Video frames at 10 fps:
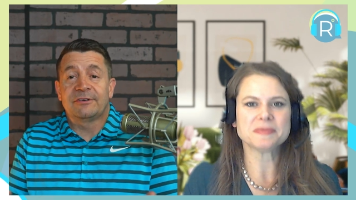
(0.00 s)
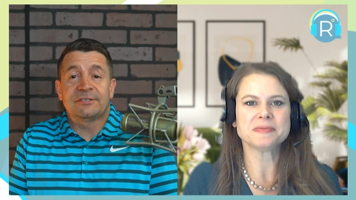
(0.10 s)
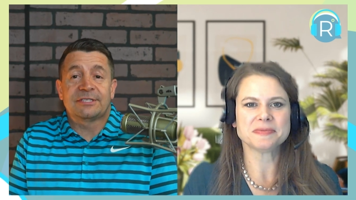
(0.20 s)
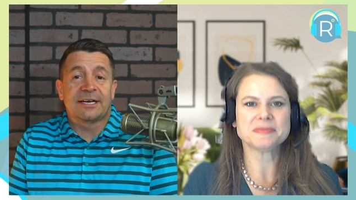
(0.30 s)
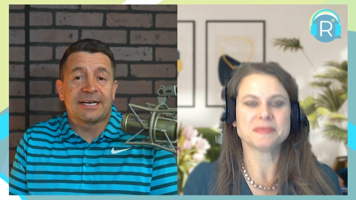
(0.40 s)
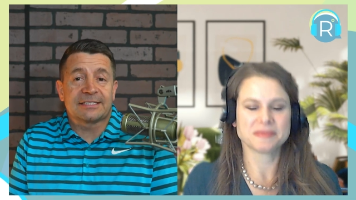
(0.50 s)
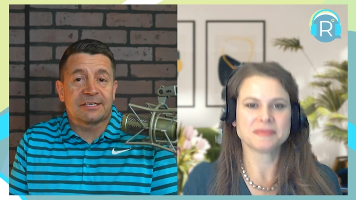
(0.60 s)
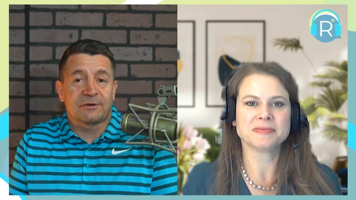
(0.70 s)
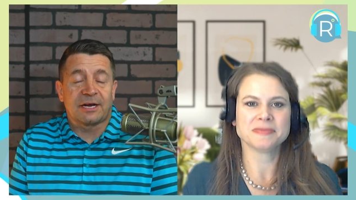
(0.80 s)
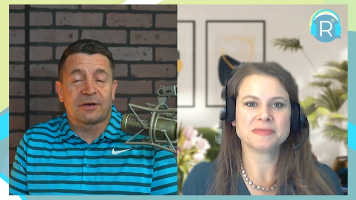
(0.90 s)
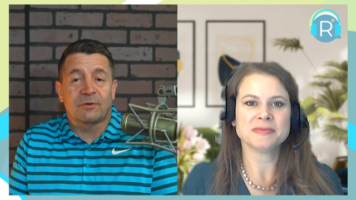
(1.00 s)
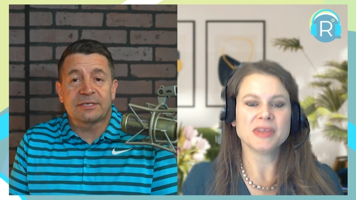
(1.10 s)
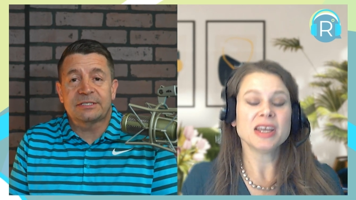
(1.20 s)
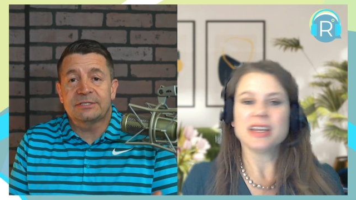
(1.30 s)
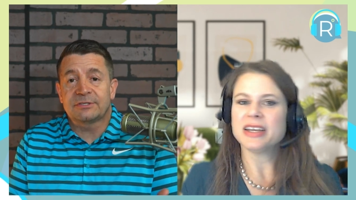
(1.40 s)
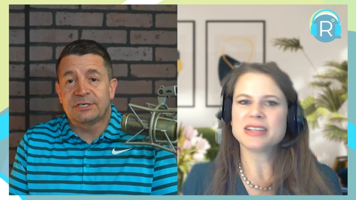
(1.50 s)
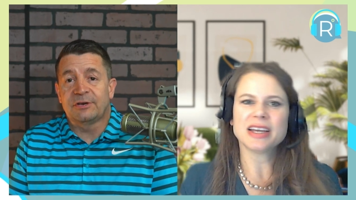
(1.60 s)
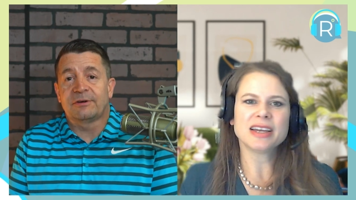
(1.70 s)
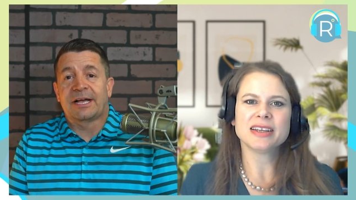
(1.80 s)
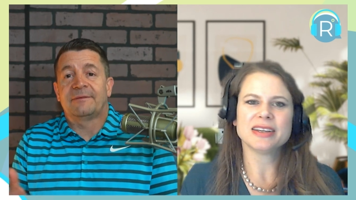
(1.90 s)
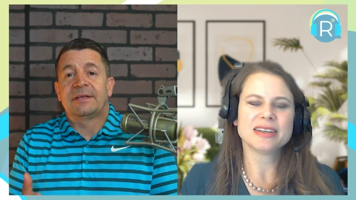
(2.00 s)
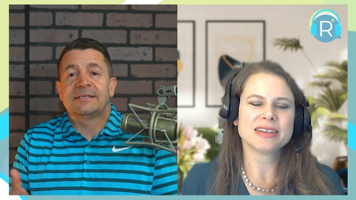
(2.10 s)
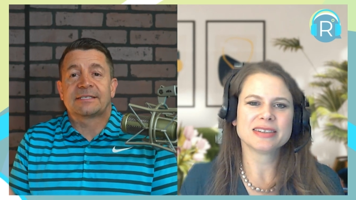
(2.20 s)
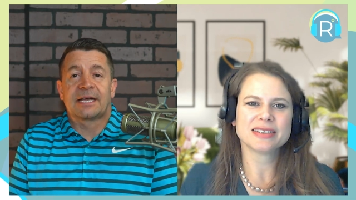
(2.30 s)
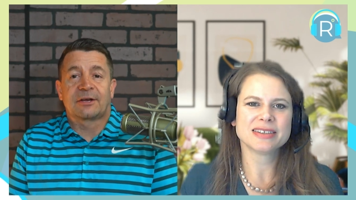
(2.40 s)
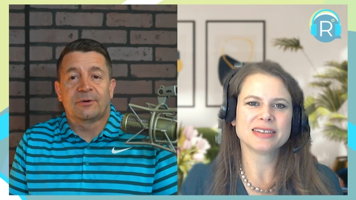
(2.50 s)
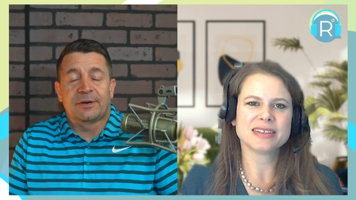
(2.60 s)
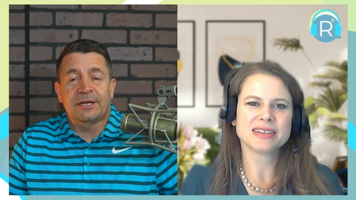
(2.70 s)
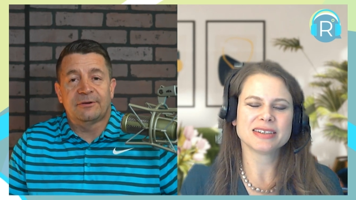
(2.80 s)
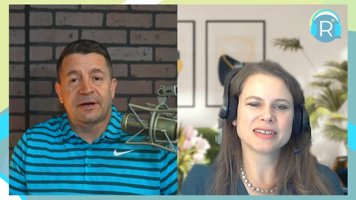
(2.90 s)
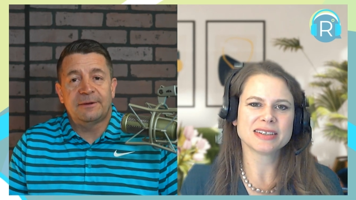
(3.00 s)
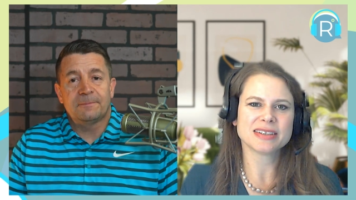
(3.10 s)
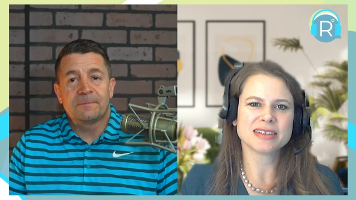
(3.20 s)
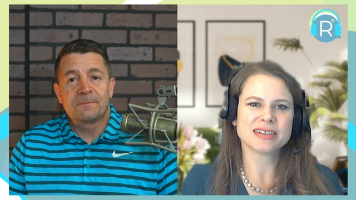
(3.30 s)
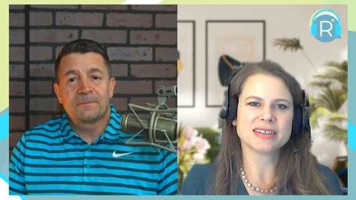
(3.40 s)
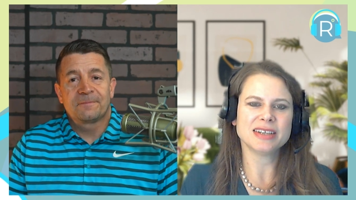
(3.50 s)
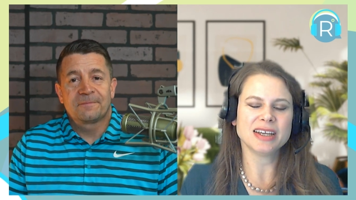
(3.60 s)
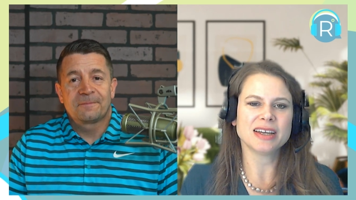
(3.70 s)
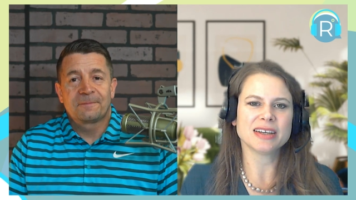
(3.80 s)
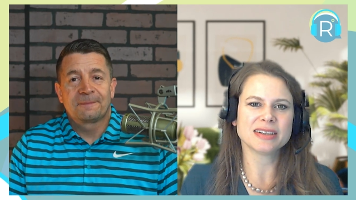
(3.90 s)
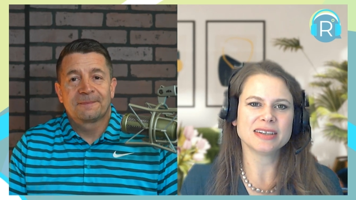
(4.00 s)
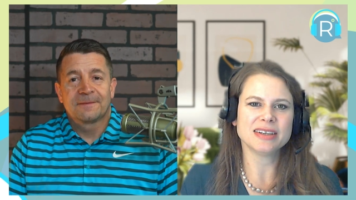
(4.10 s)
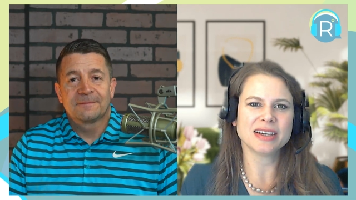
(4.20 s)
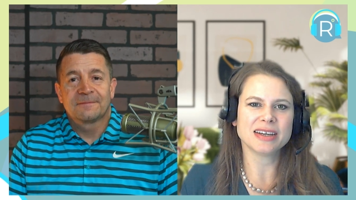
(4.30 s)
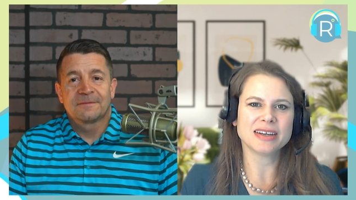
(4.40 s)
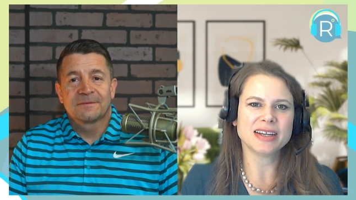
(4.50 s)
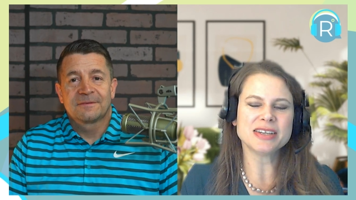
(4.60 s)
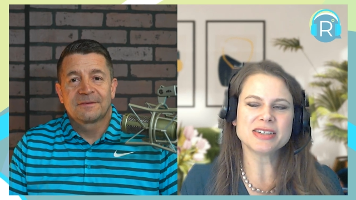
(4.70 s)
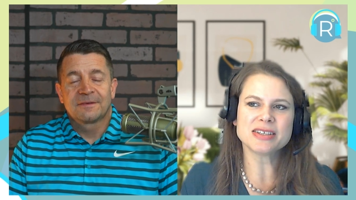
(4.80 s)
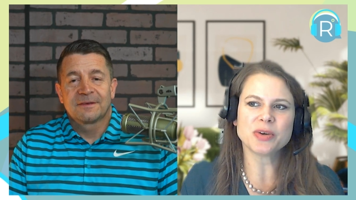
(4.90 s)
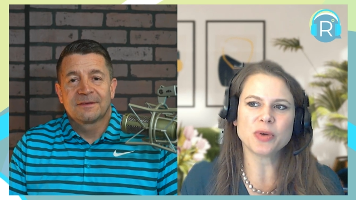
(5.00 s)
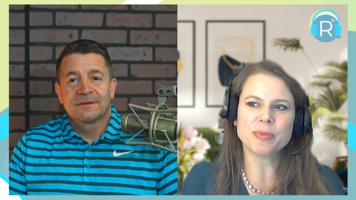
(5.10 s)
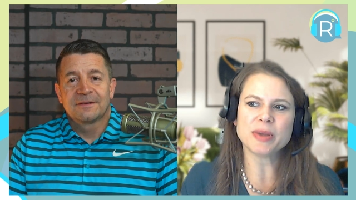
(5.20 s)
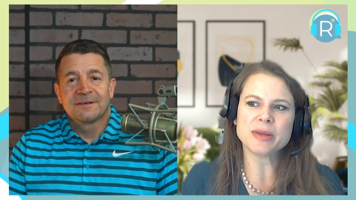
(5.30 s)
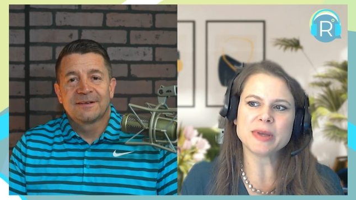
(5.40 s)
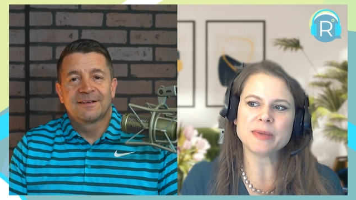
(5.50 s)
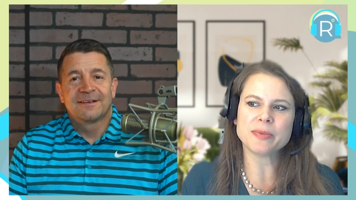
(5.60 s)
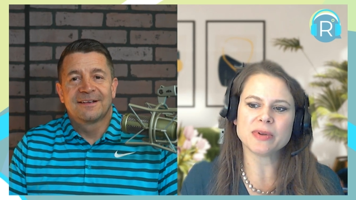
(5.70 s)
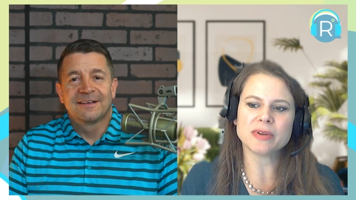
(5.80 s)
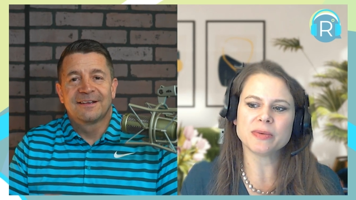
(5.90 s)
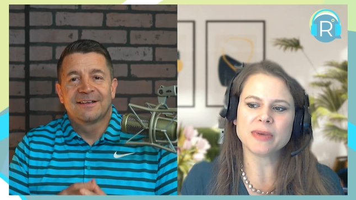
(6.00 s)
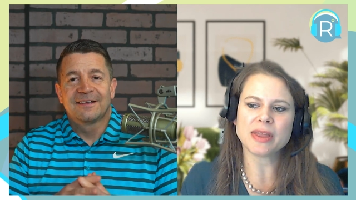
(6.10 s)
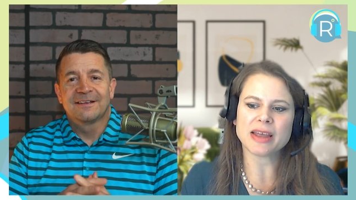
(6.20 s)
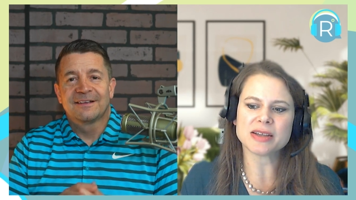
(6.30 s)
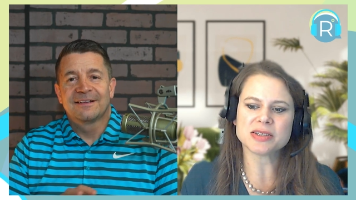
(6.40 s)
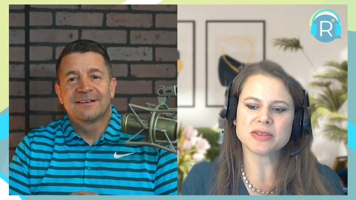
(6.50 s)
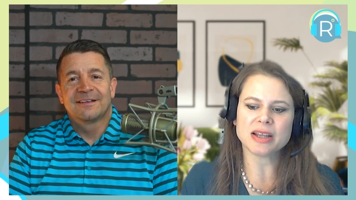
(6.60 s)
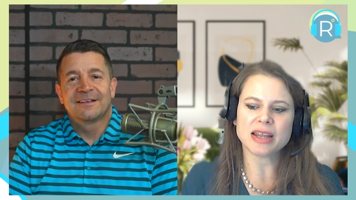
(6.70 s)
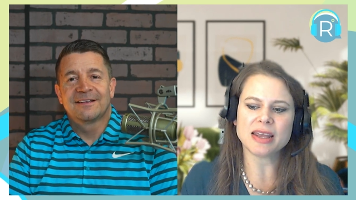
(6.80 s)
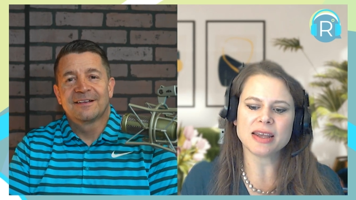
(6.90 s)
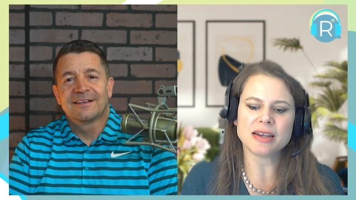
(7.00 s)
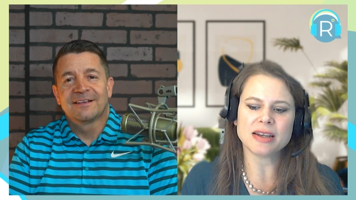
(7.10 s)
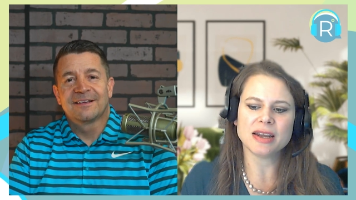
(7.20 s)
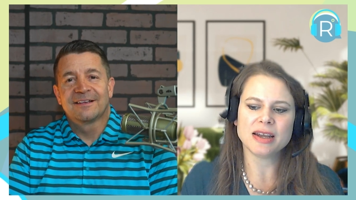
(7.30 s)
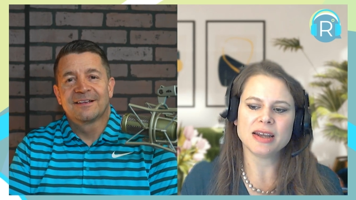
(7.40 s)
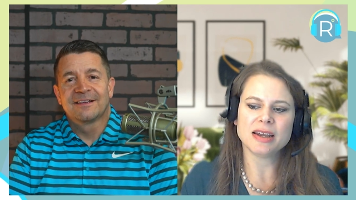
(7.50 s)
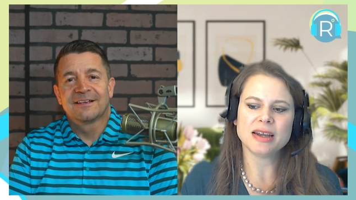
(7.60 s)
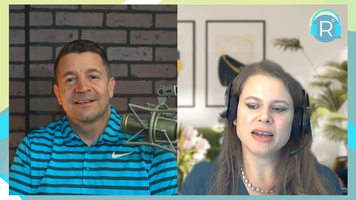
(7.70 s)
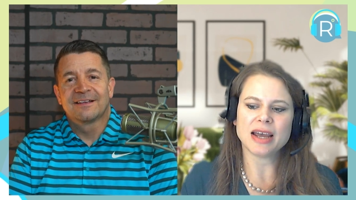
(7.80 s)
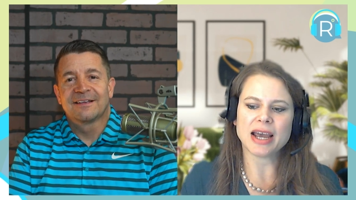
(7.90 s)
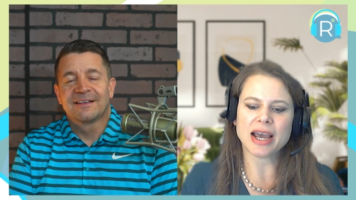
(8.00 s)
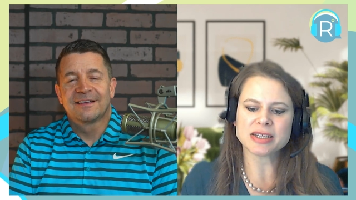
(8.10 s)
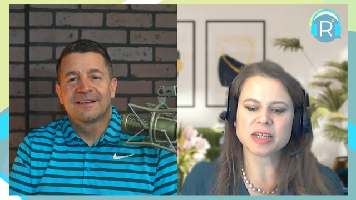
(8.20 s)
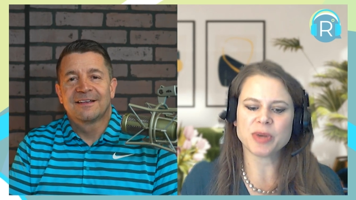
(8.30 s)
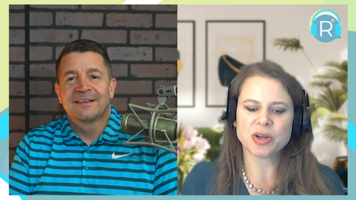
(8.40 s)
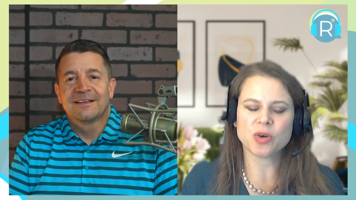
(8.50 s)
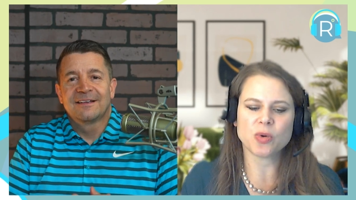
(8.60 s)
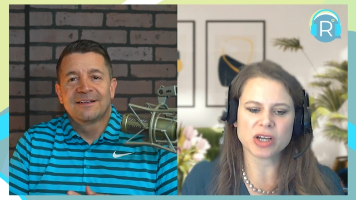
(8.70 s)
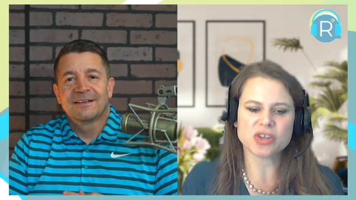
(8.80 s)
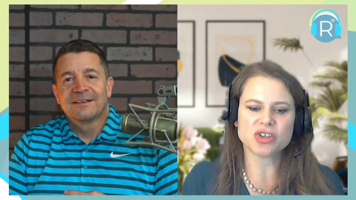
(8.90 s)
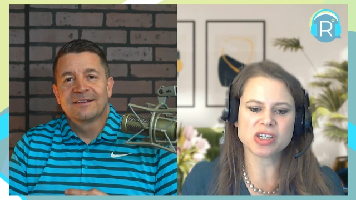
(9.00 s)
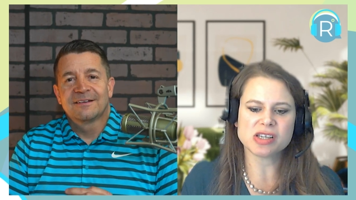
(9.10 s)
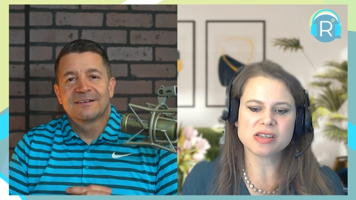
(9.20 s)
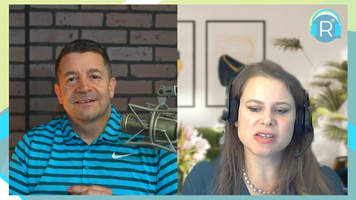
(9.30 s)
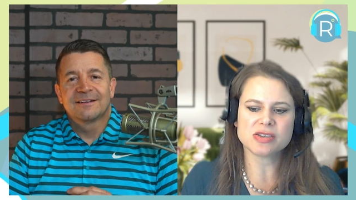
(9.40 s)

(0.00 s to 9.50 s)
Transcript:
Speaker 1: you're just not asking the right questions, or you exactly. don't have the insight going in, right?
Speaker 2: Yeah, yeah, and it's just equipping people with that so that they can ask better questions